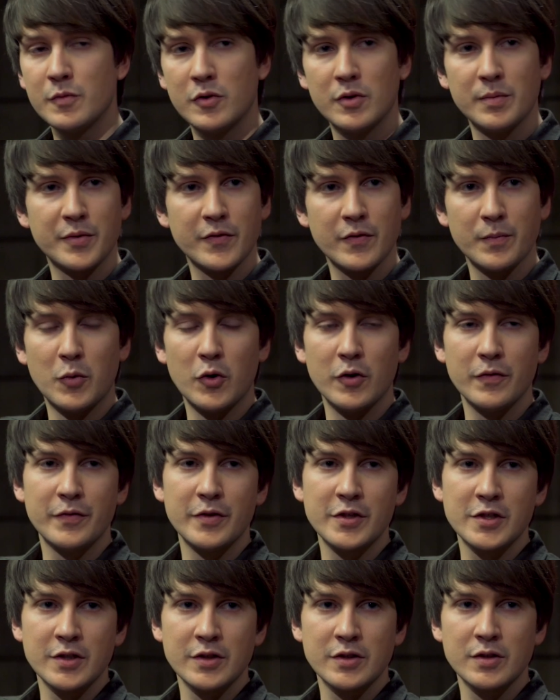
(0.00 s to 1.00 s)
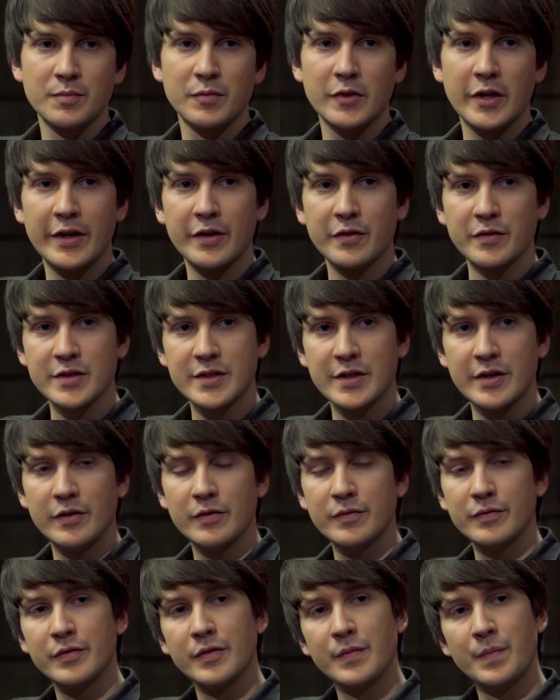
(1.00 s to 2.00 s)
more efficient to play
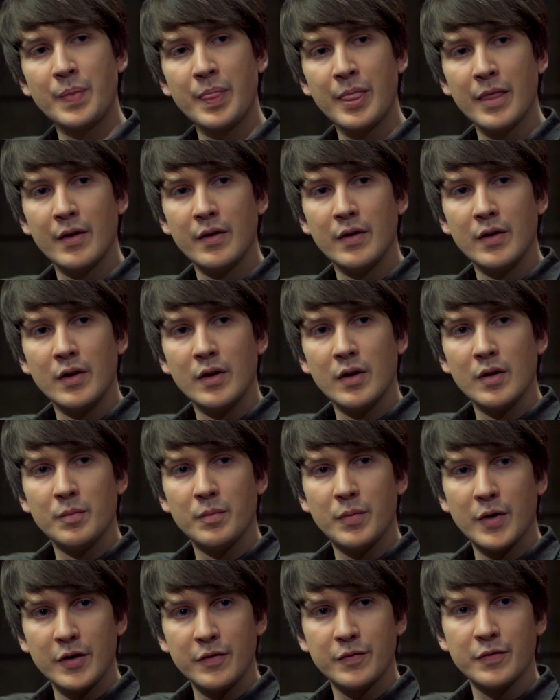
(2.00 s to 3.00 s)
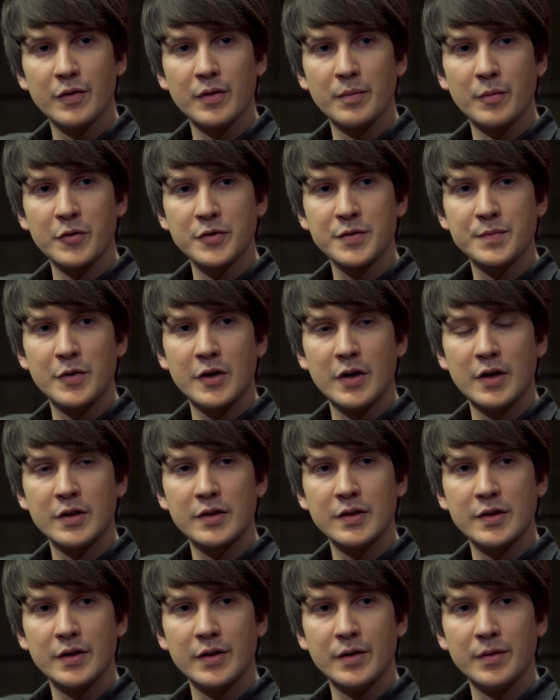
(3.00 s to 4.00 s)
yourself. But for the most
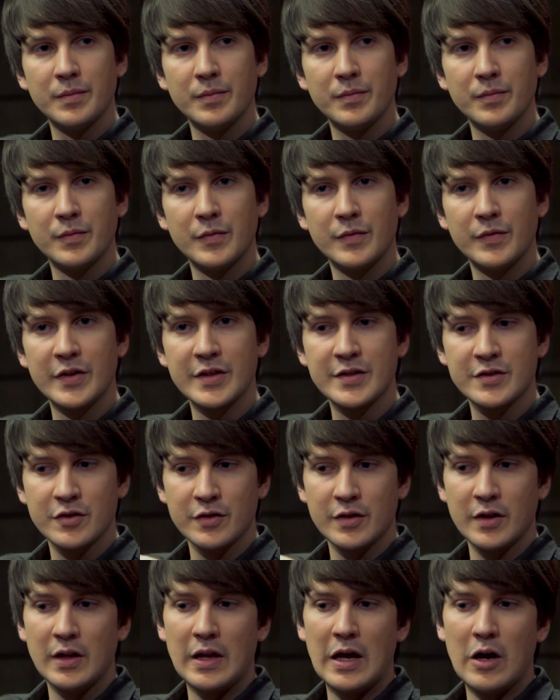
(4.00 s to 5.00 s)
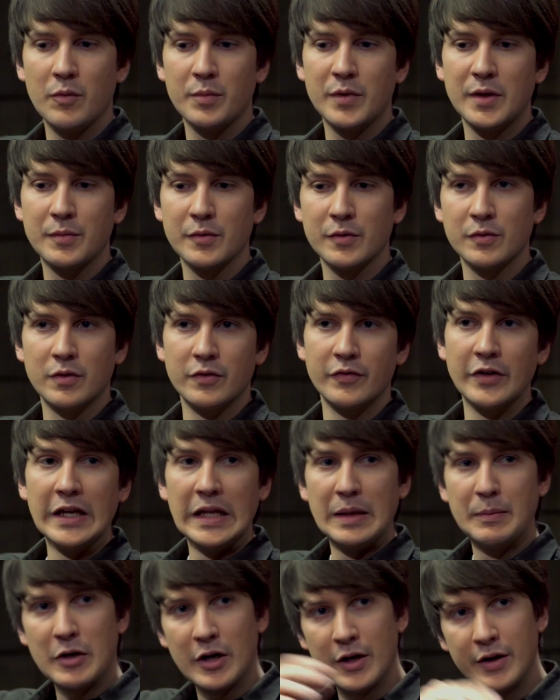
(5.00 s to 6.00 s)
part, this should allow people who are
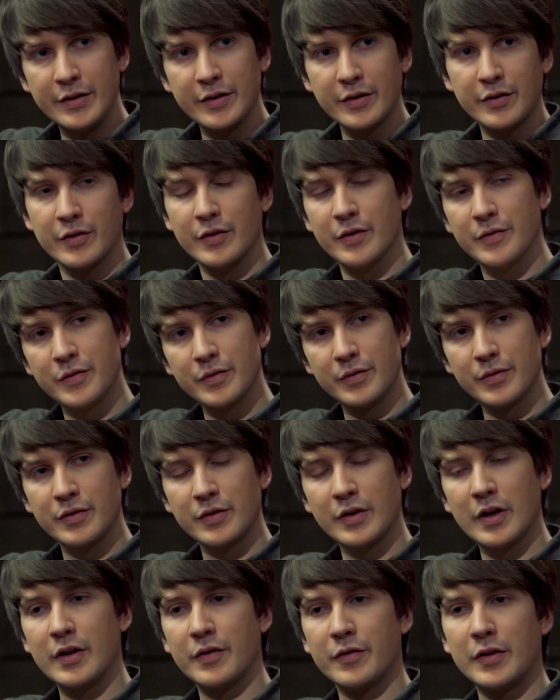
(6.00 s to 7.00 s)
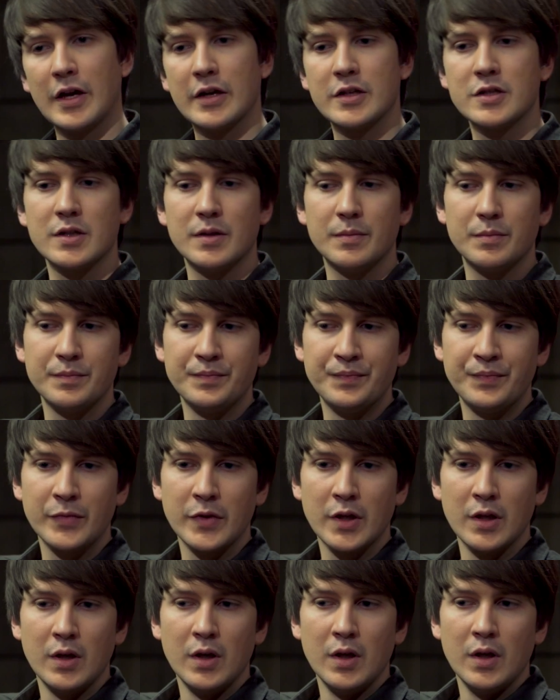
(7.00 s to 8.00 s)
really behind the curve to kind of catch up.
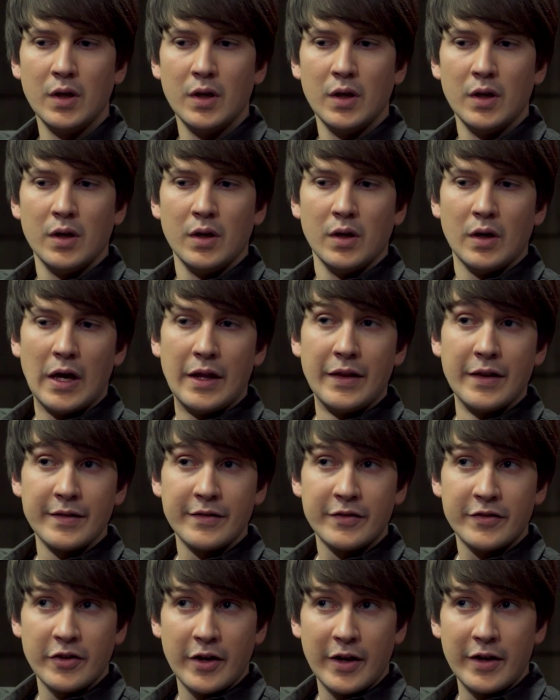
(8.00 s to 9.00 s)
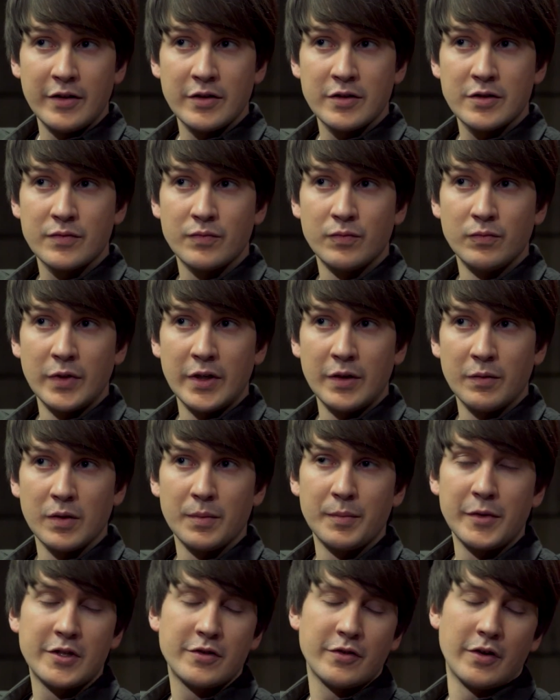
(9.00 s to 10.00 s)
And this change we
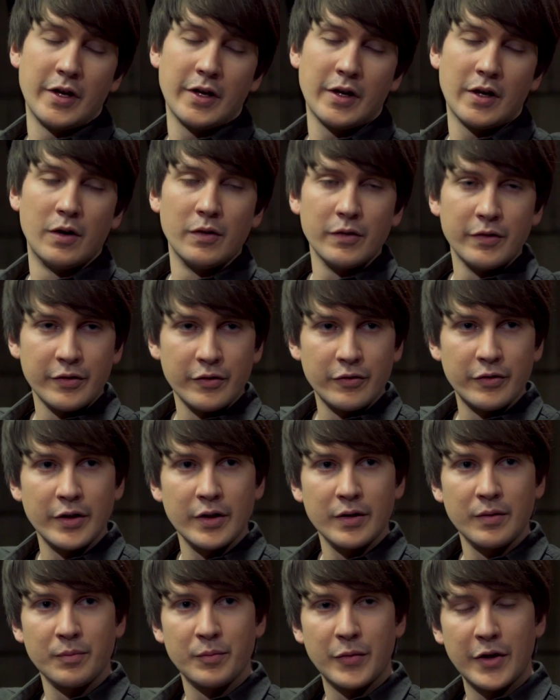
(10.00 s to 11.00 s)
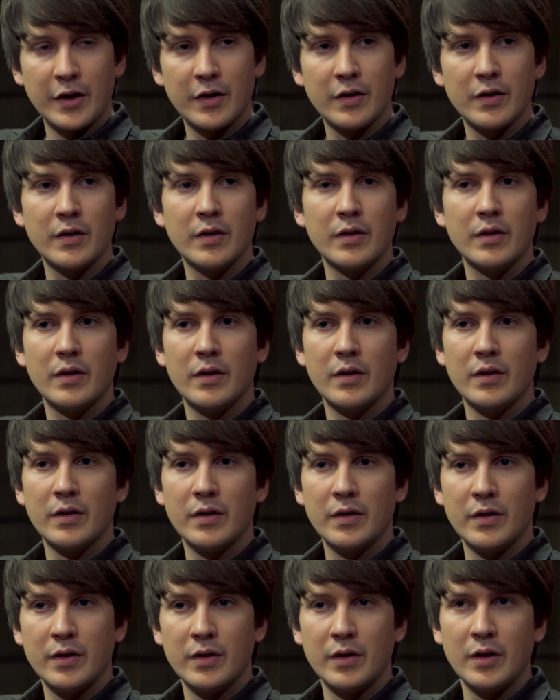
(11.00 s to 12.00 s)
will be trying out during
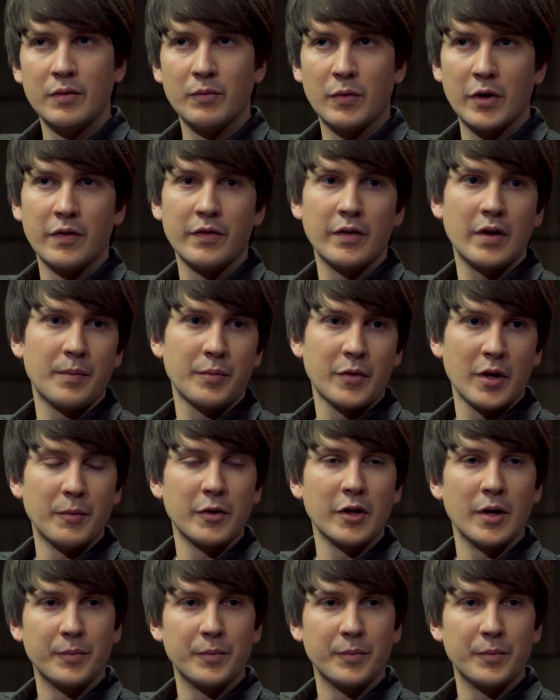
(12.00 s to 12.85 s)
beta in one of the upcoming